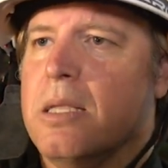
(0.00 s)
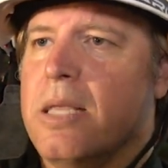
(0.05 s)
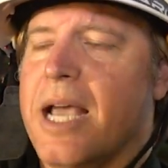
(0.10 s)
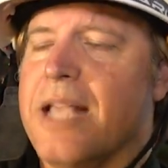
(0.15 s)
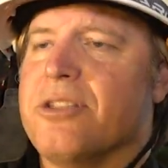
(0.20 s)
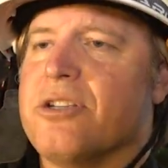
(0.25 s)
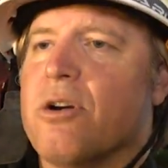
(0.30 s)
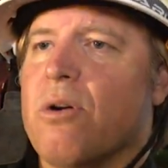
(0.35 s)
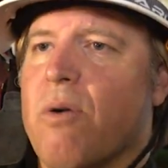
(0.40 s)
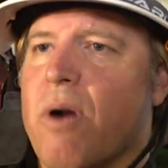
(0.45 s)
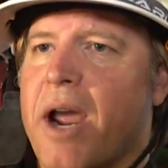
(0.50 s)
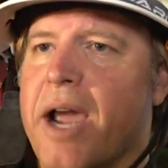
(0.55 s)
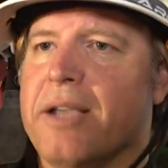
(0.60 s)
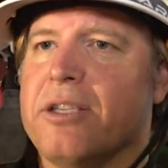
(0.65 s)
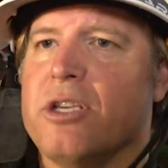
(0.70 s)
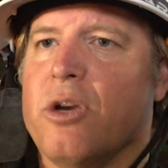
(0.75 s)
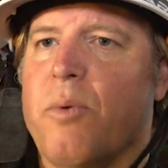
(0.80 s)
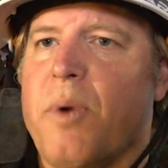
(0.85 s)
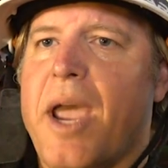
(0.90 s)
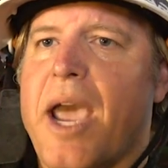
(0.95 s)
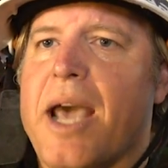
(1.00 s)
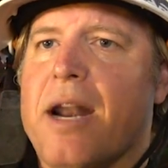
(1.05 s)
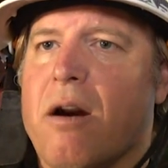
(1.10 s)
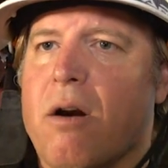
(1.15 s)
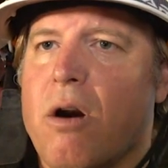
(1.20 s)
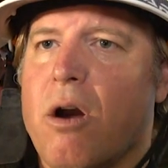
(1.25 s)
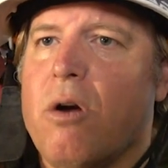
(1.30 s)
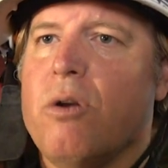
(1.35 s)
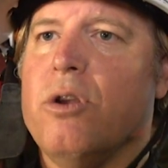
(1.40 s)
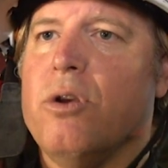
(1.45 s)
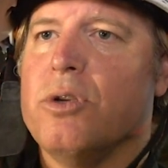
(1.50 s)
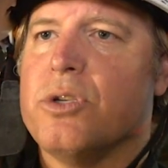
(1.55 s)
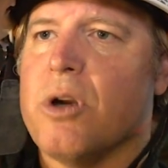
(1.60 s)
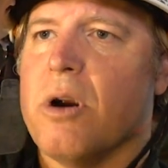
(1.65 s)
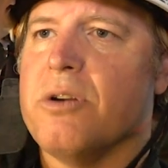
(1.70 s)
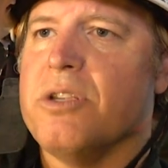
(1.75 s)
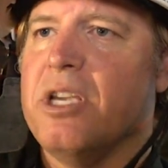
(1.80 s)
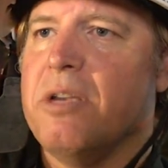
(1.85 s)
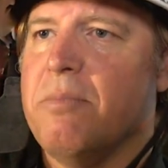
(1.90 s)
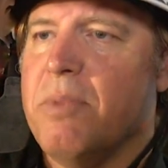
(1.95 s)
That's correct. So we had our own
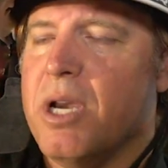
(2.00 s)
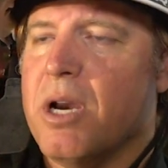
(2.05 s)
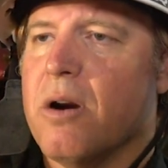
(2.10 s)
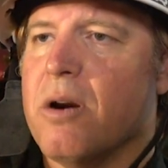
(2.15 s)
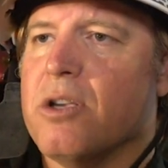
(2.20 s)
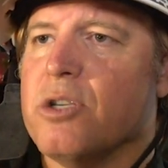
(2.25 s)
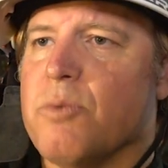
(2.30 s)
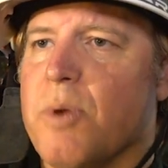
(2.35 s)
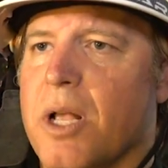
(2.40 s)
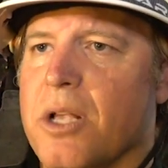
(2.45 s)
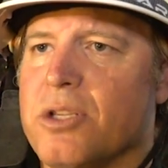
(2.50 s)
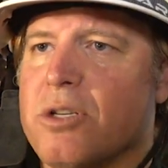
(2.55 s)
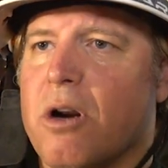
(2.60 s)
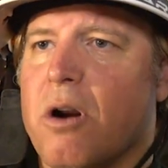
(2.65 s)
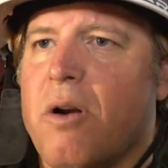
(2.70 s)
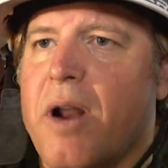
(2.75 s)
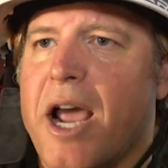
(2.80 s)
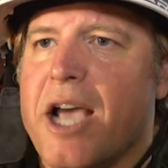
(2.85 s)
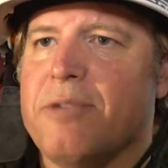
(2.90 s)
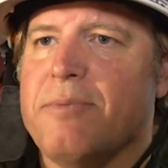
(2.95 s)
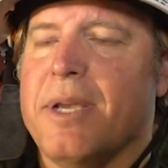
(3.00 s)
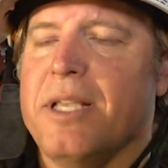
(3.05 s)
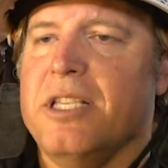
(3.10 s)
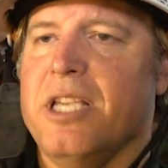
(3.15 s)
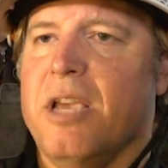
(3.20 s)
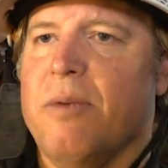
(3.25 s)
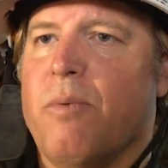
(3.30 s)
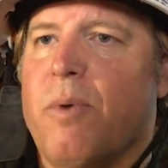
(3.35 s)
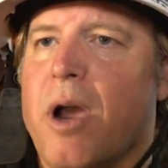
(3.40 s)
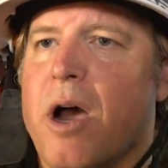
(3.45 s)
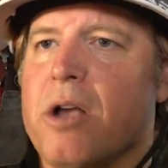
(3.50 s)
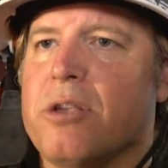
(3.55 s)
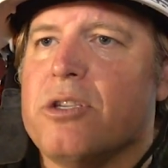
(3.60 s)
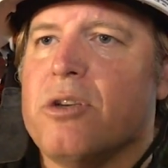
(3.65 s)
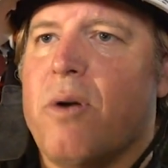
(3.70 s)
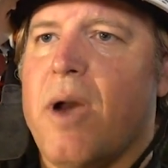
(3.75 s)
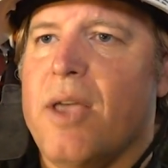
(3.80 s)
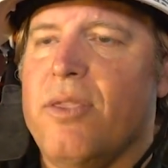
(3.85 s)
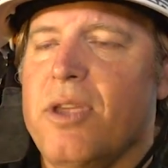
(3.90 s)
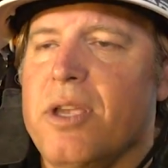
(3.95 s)
USAR team here as well as our own hazmat team. We
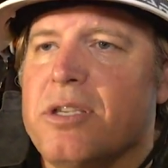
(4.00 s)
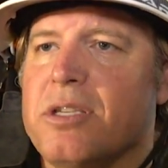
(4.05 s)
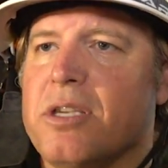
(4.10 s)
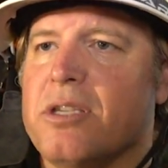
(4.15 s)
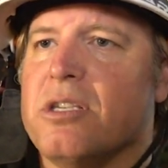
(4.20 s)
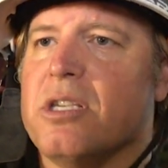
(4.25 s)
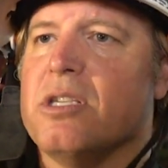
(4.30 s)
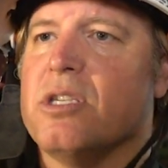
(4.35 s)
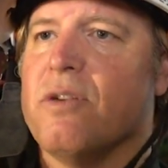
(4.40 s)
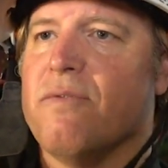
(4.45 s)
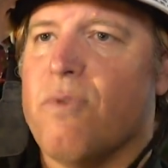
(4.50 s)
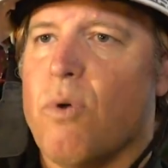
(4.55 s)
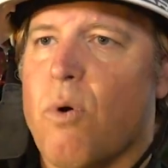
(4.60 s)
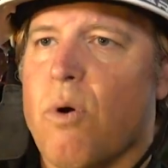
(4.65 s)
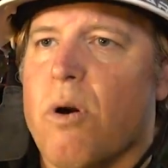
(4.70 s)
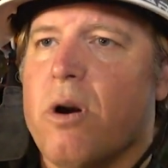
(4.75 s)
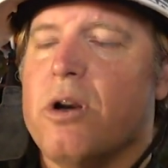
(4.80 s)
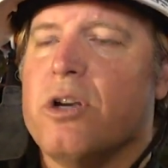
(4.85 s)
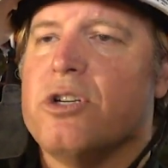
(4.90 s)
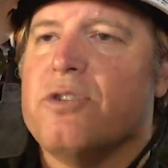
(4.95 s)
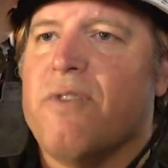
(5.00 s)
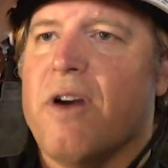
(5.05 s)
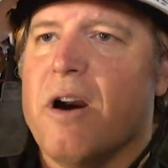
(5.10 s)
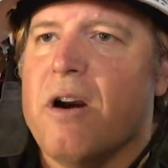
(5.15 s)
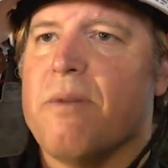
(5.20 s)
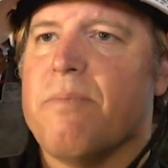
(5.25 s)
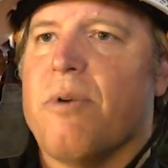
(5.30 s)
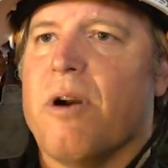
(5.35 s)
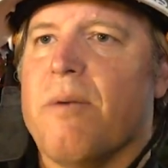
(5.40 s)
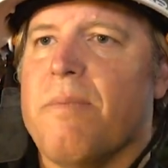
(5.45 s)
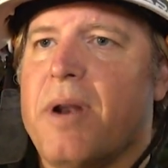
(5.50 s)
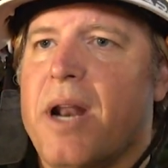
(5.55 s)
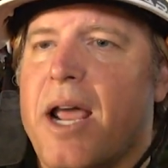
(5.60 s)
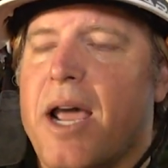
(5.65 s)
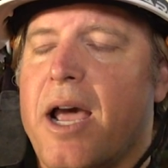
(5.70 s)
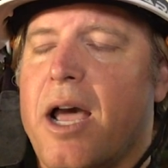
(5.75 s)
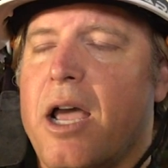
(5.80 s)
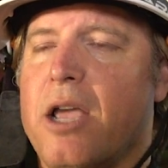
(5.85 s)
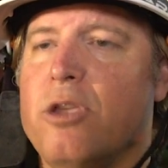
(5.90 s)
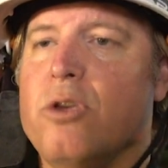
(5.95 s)
also had the assistance of Orange Fire Department
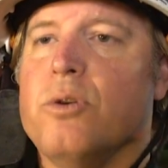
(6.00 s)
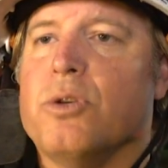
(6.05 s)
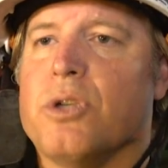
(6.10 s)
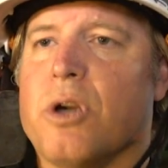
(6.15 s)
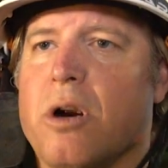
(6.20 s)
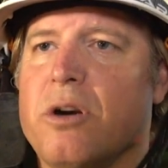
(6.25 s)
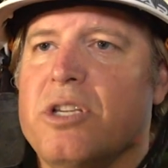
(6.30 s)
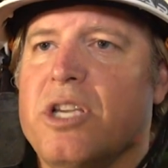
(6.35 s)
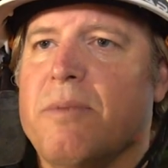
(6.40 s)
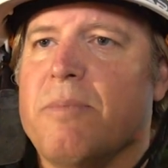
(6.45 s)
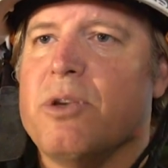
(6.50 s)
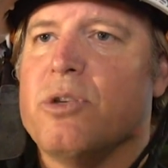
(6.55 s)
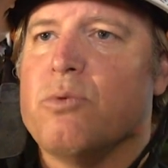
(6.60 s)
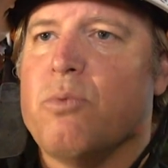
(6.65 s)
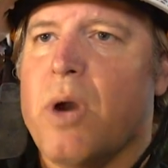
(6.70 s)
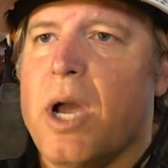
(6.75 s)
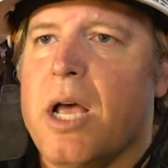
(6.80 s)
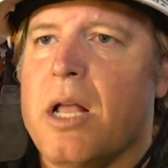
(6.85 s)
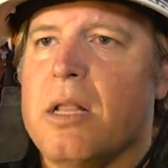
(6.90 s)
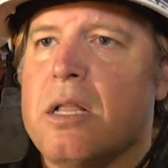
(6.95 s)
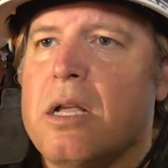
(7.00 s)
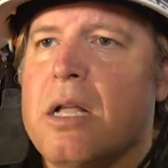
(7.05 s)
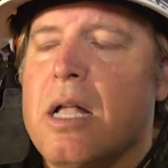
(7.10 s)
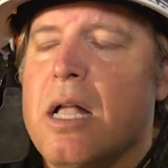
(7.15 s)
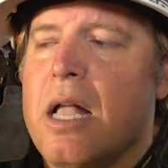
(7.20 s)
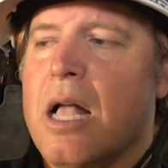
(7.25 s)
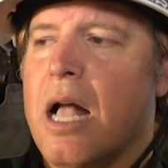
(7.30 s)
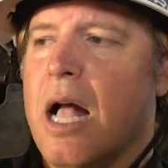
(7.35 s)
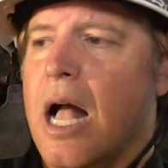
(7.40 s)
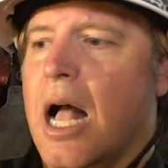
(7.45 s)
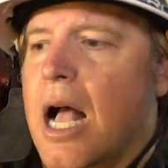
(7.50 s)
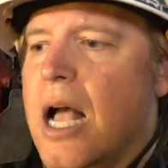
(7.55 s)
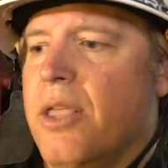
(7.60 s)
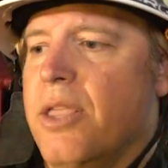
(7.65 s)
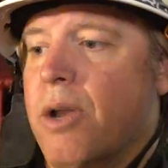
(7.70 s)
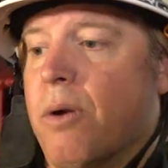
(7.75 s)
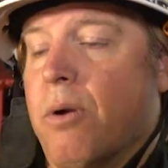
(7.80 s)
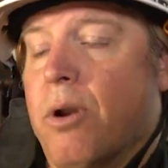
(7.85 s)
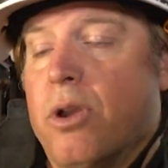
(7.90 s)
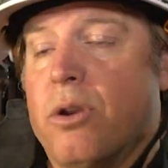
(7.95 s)
USAR team as well.
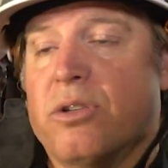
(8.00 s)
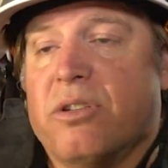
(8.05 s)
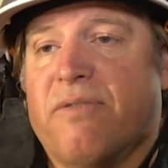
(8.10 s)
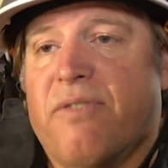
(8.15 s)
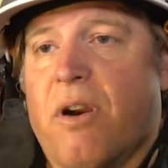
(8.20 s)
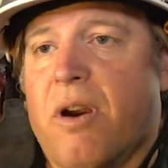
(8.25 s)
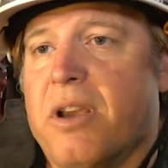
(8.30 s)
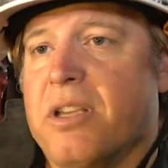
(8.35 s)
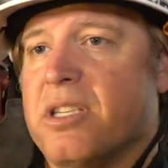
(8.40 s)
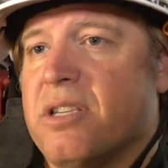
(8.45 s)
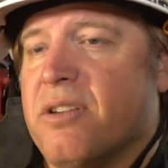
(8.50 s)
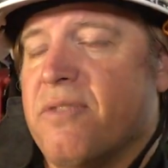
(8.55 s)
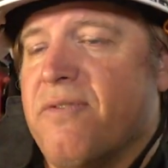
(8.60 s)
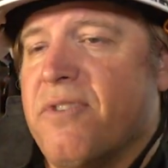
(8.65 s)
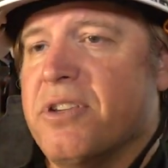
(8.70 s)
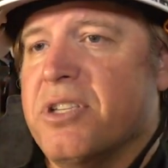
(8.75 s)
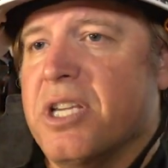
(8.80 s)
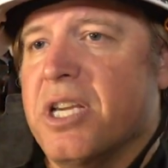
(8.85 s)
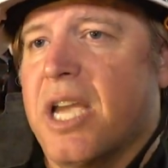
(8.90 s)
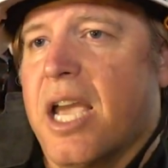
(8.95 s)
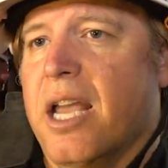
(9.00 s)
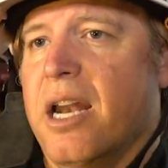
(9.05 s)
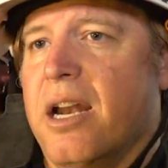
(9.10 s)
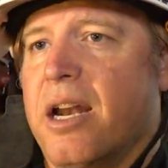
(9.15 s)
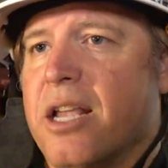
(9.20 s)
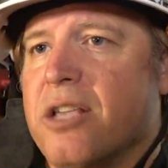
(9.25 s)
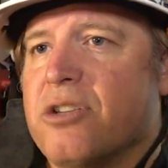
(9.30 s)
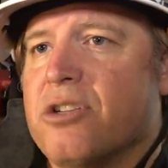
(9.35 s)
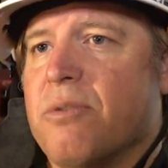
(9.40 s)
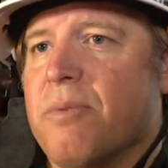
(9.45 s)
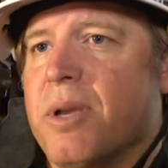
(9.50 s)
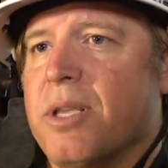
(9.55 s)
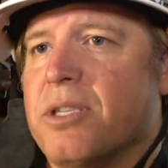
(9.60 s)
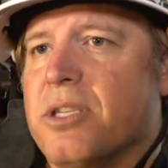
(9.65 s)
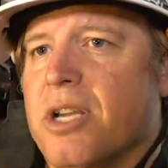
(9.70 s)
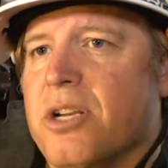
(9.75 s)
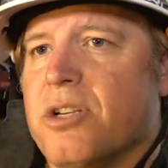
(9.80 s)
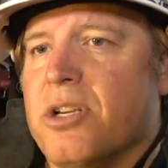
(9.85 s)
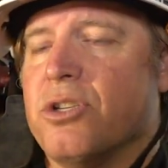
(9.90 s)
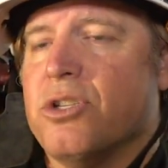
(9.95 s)
They were using very sophisticated instruments
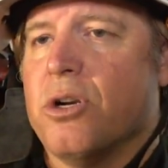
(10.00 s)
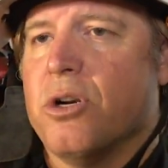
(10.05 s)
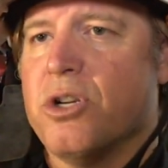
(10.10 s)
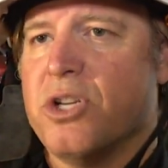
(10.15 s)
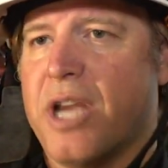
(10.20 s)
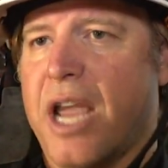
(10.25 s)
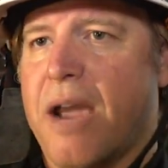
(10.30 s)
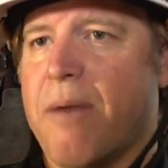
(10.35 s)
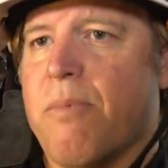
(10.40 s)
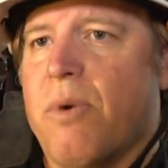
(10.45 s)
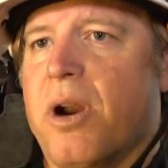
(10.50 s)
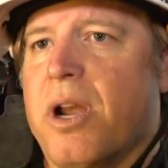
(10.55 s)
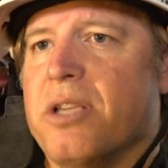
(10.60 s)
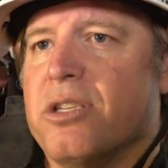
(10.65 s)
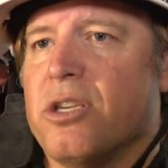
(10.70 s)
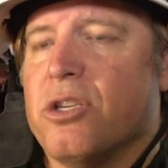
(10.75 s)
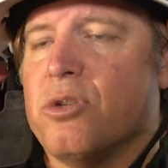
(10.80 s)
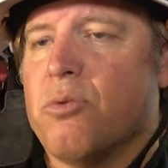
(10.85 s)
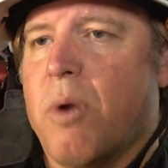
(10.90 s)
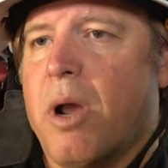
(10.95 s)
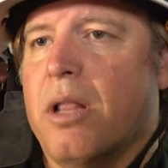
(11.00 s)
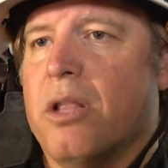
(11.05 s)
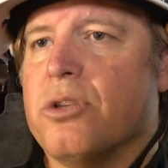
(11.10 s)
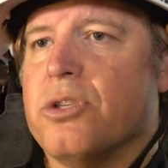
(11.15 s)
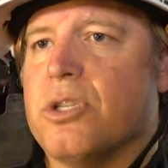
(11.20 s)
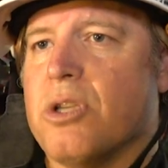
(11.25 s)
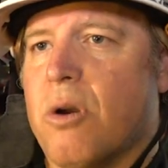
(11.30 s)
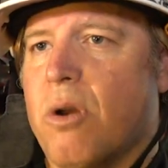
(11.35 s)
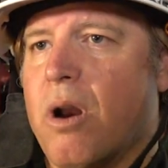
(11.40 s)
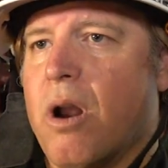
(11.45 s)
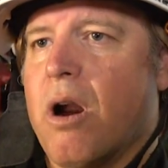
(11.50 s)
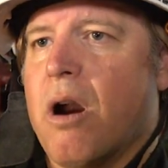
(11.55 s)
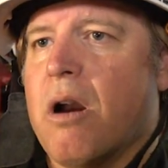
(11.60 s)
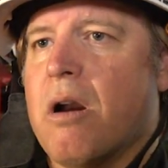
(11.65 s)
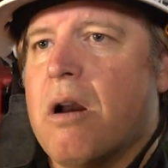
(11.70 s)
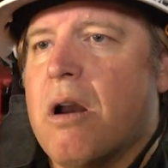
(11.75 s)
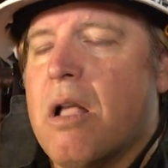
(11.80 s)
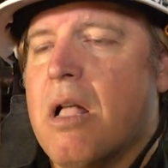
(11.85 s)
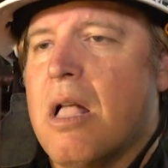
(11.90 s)
such as search cameras as well as sonar.